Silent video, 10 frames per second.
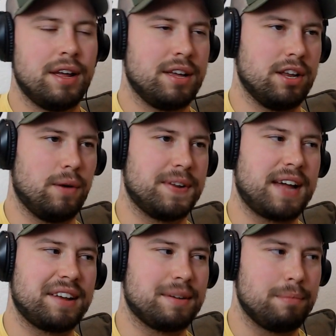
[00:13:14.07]
You know, he's
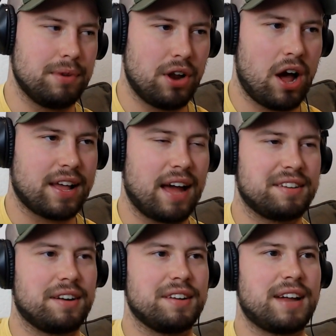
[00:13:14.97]
got some knockouts
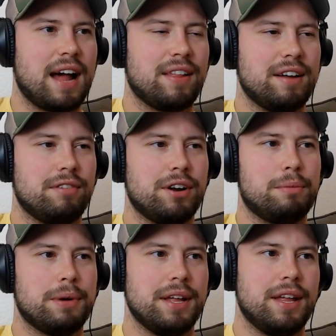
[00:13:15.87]
on his highlight reel,
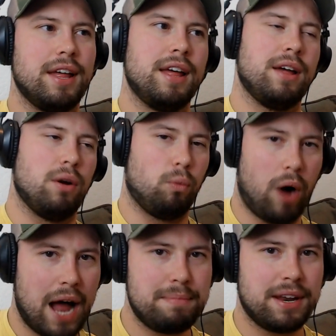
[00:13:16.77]
but
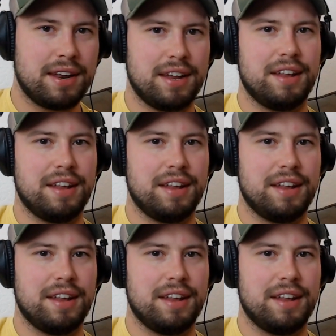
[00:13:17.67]
Weidman